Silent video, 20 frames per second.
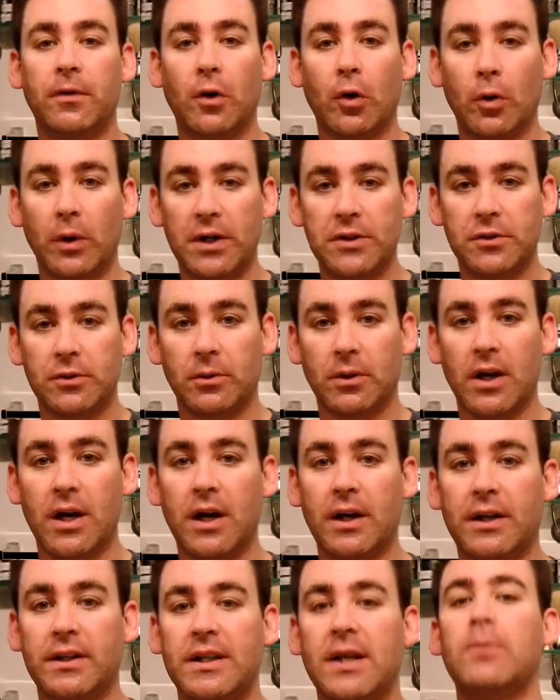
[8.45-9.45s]
for Razor
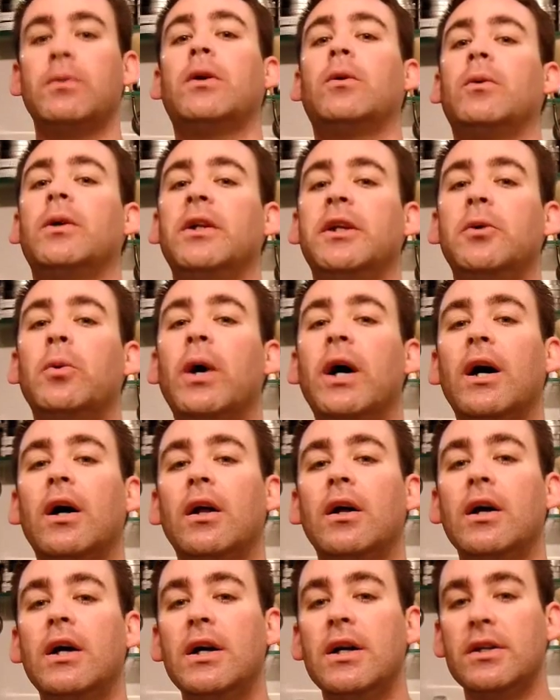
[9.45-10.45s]
Rock, and that went really
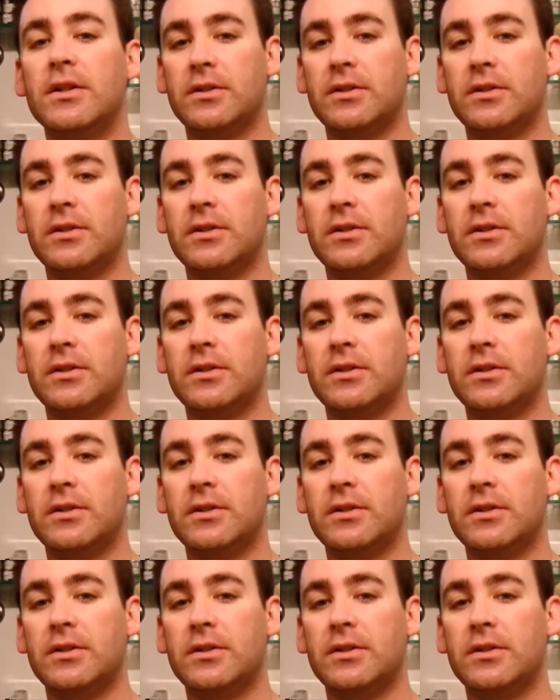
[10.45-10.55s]
well.